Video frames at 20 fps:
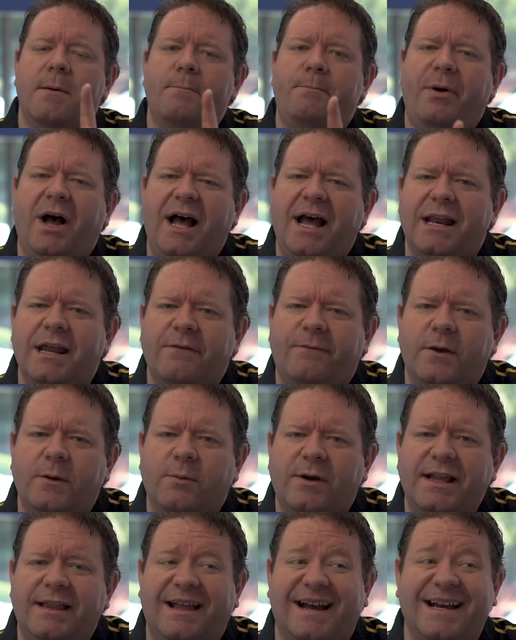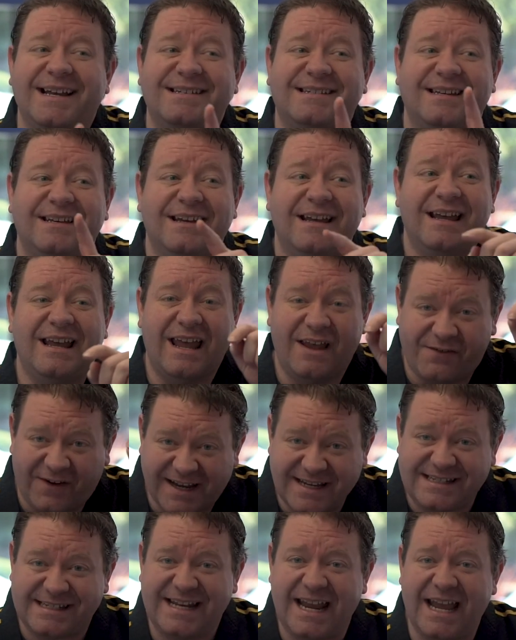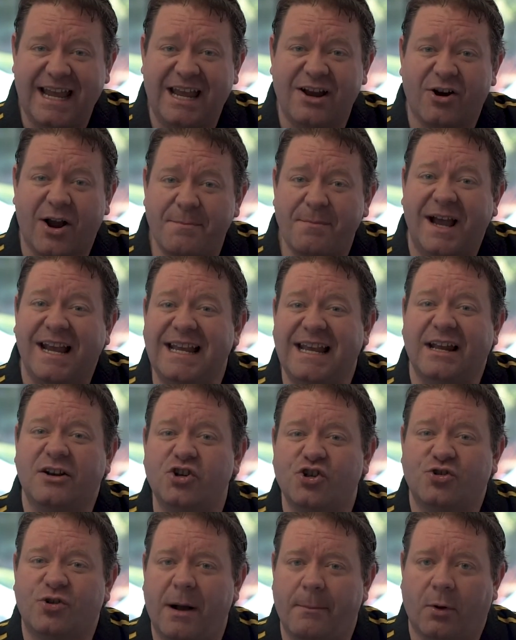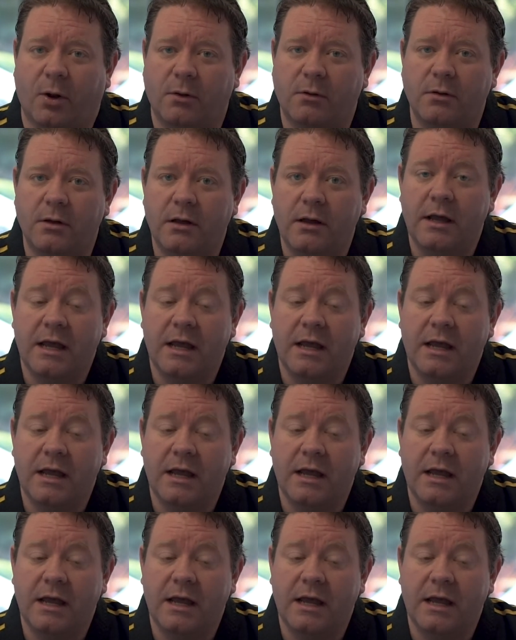But if we realize, if I stay here, I might get in trouble.